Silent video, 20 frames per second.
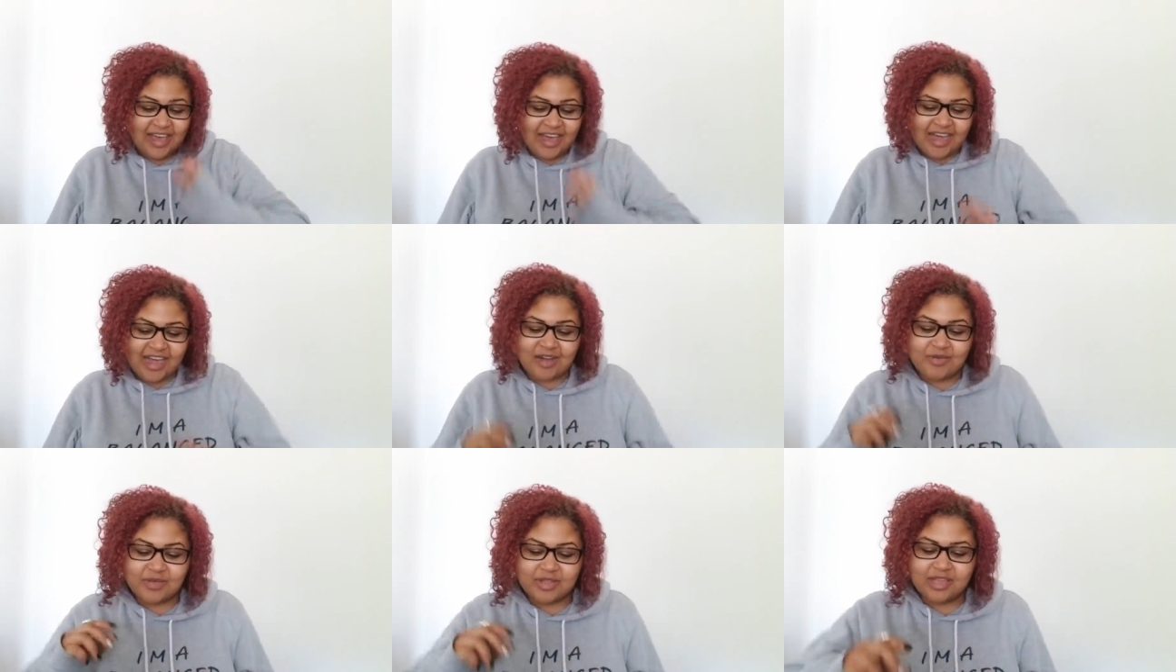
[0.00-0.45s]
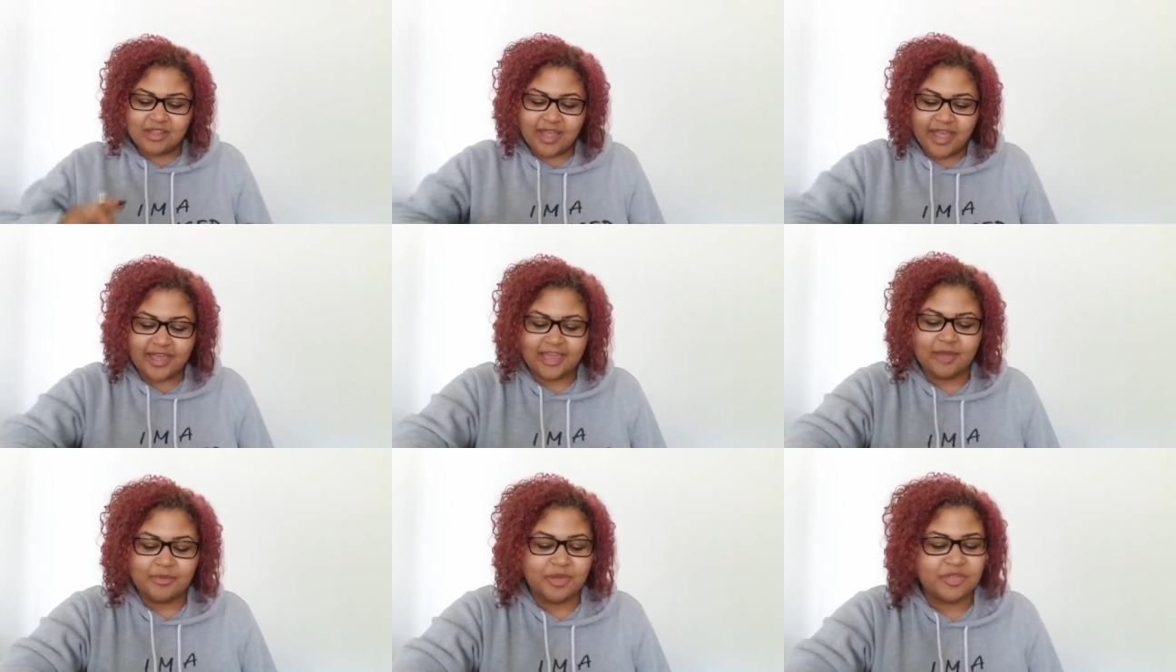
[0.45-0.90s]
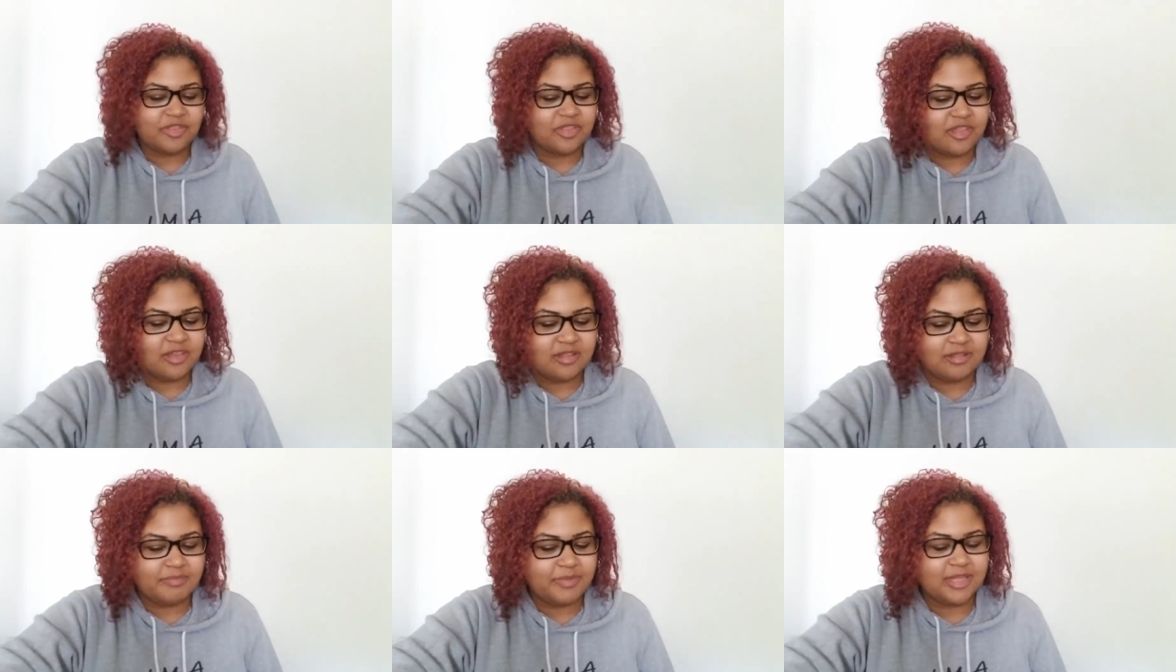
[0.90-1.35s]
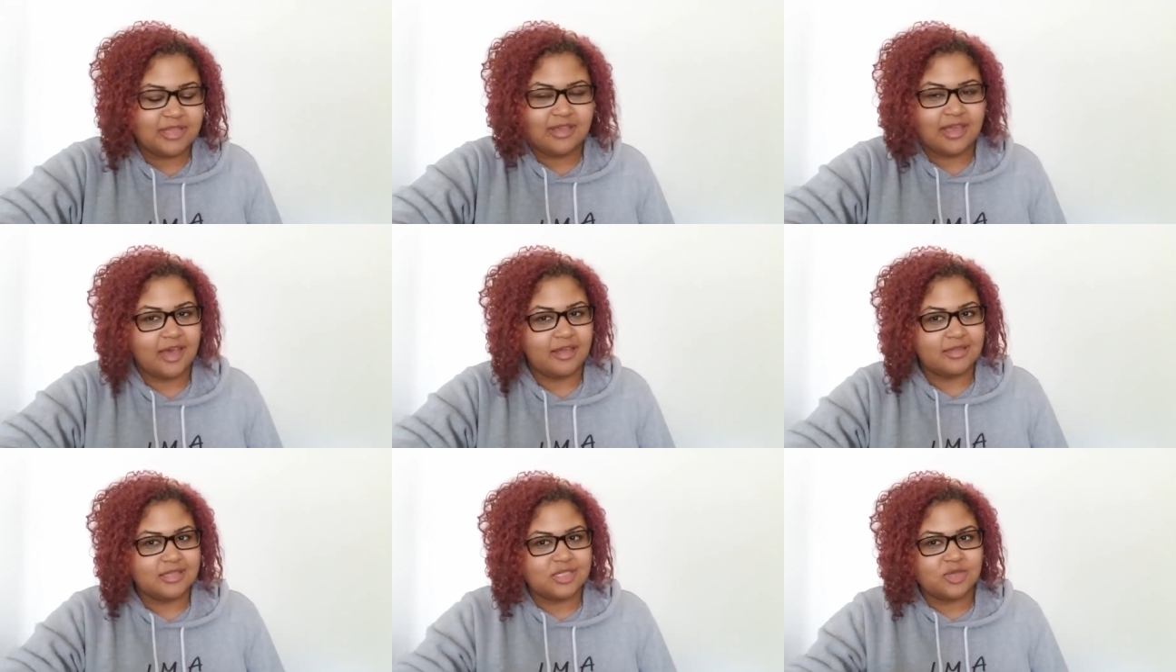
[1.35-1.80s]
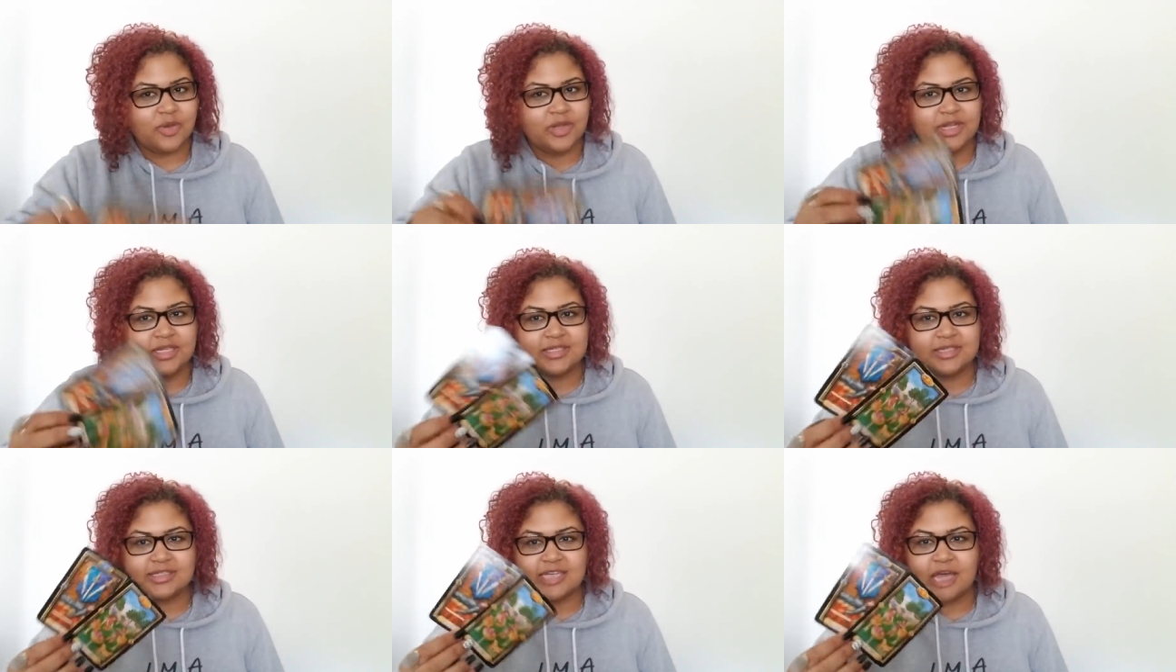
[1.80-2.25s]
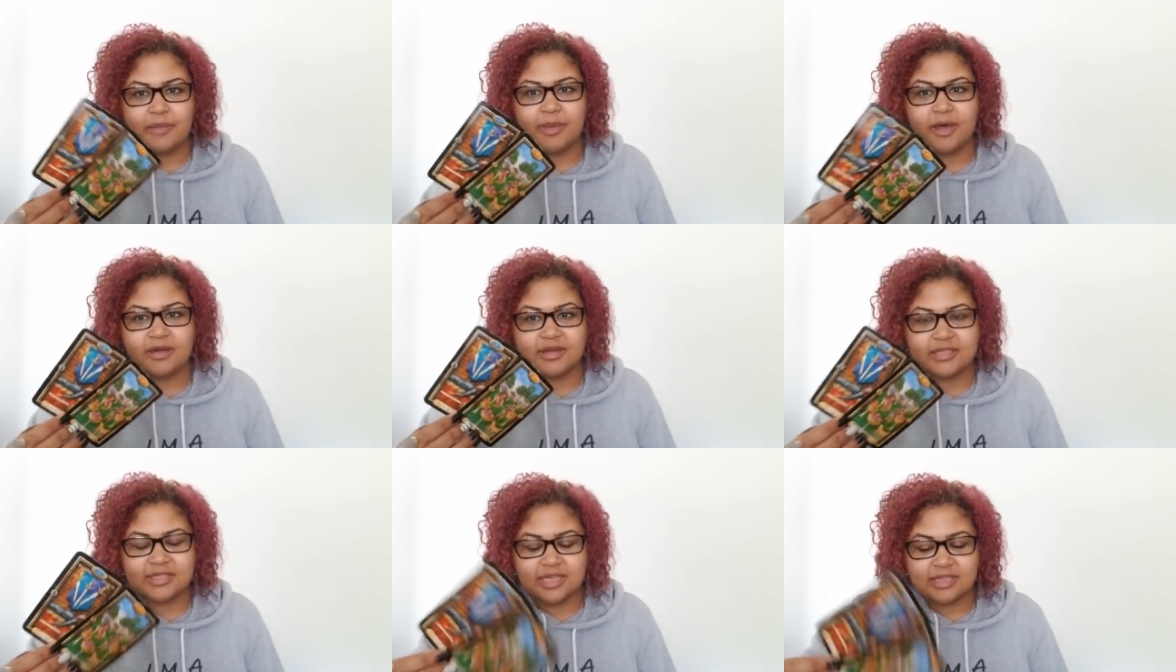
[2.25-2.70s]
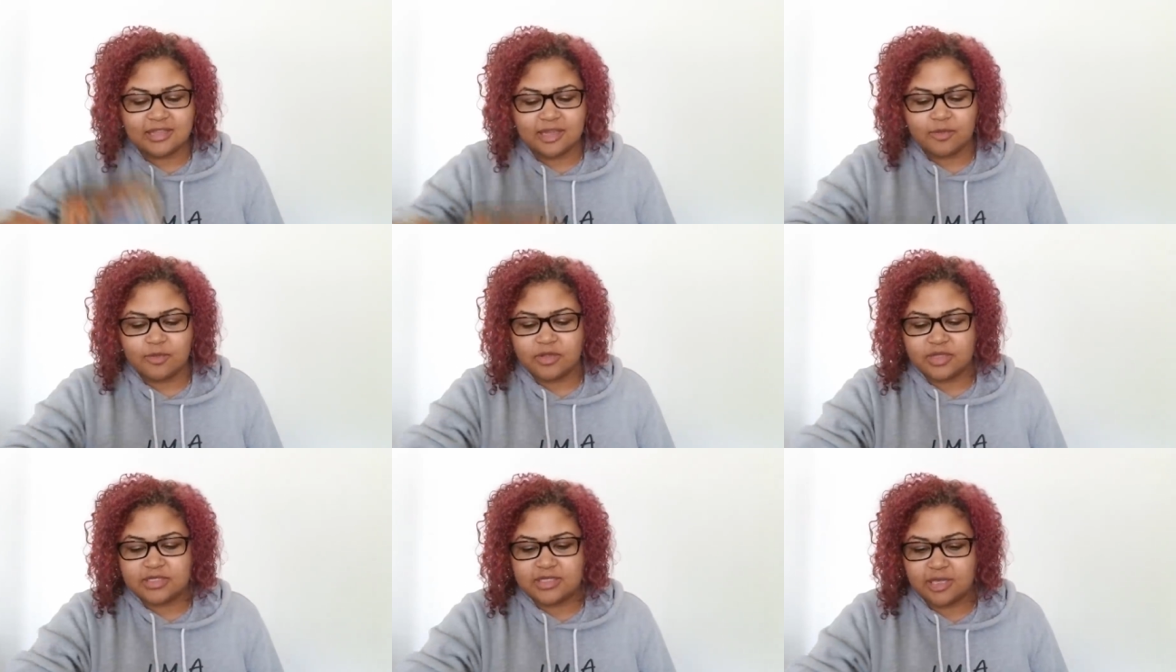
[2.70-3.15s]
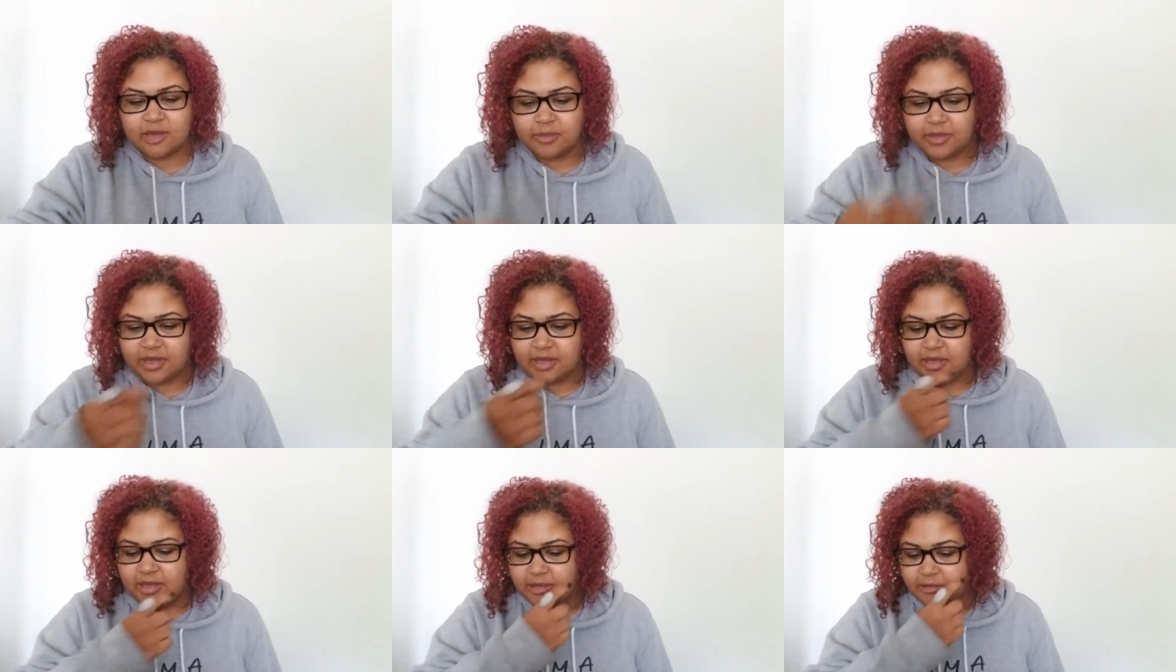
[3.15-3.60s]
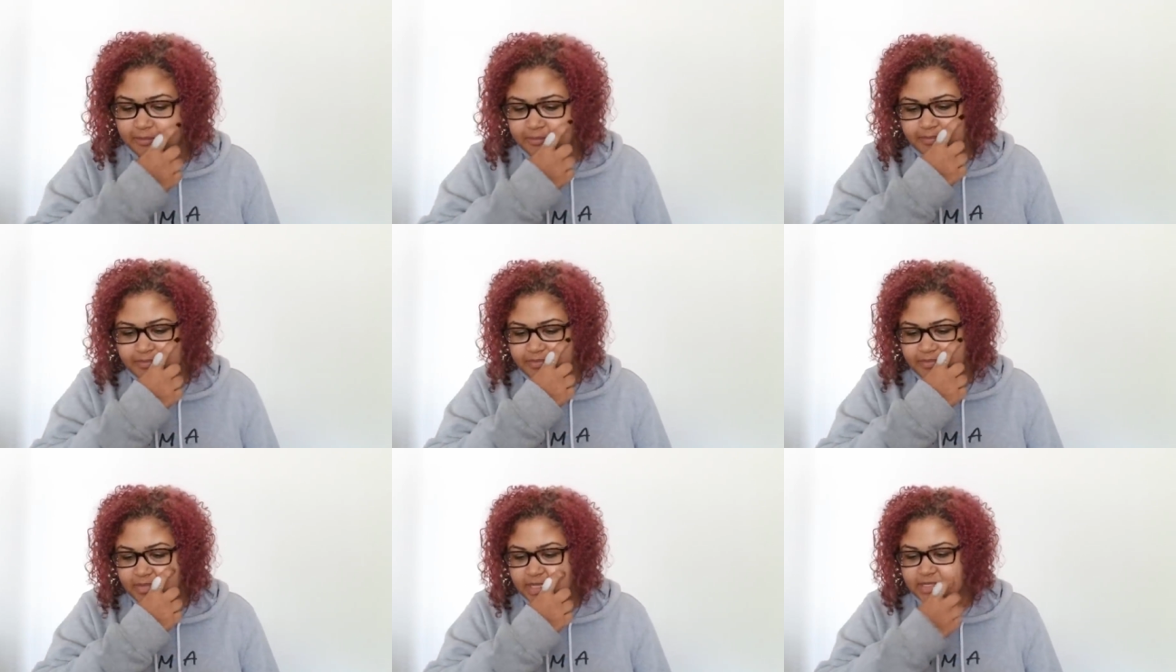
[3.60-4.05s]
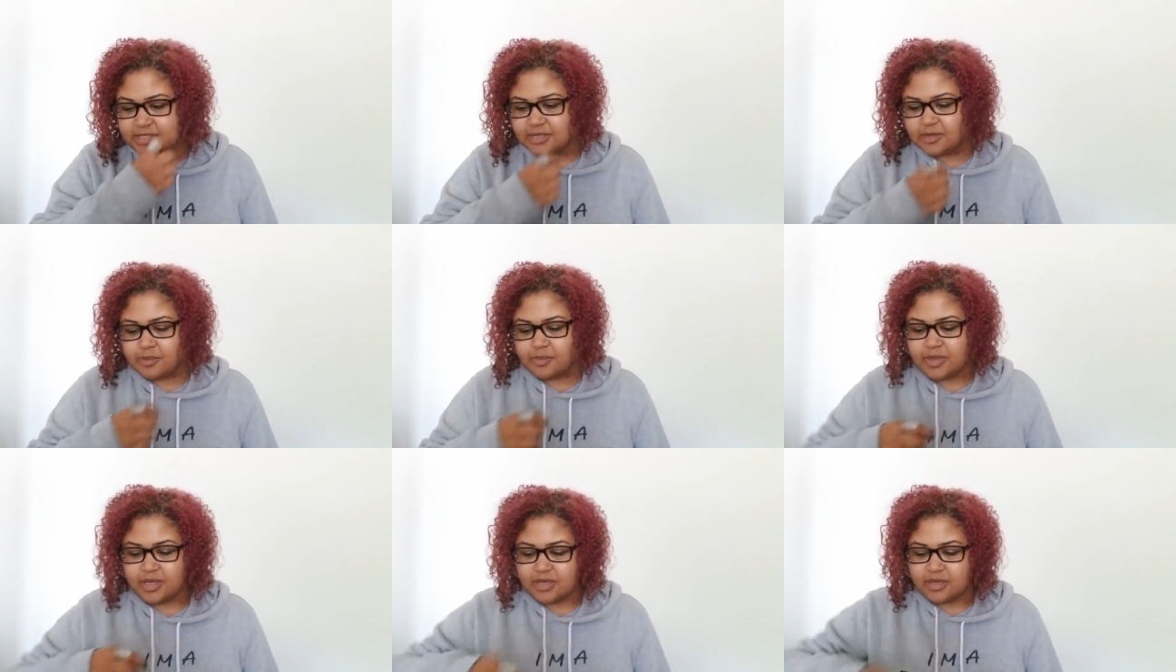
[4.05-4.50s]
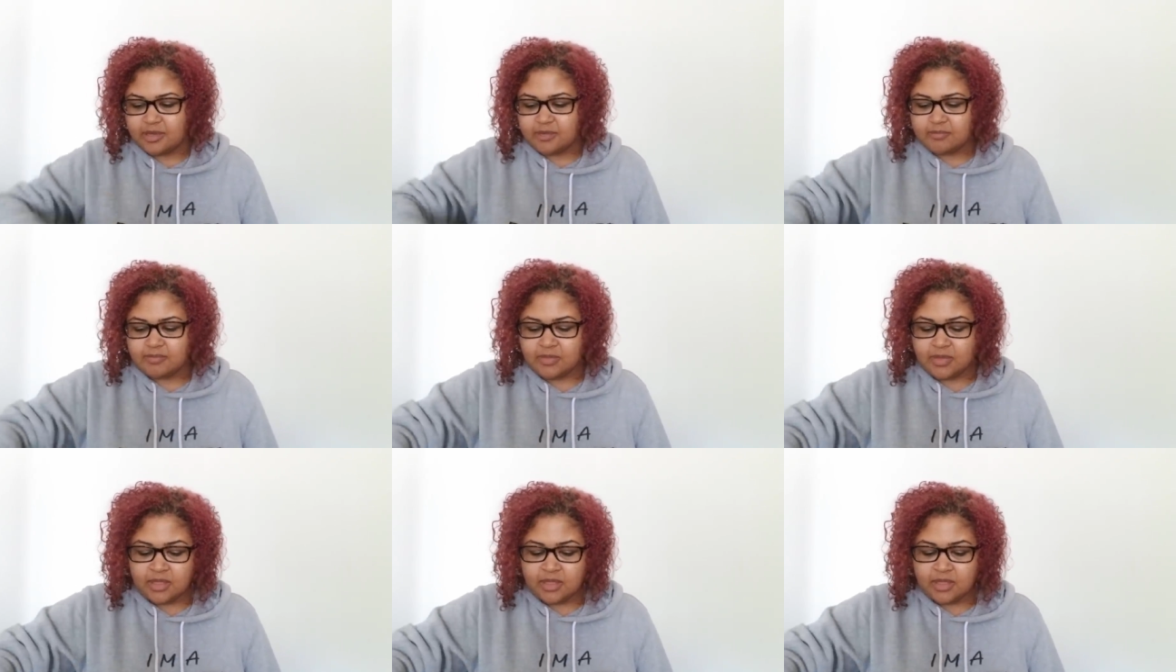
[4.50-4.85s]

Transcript: I really like it. But but yeah, this queen needs a timeout because they, they really took a big hit. They took a big hit.